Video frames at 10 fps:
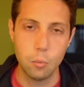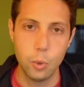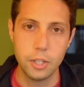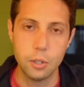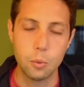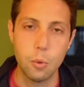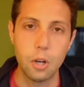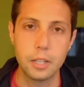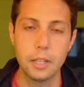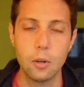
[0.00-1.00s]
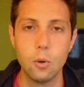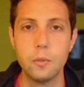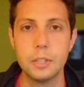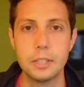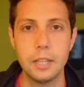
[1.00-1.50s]
when you're walking
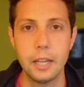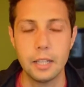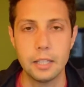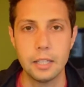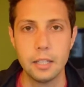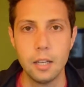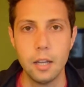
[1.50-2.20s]
over to the heli,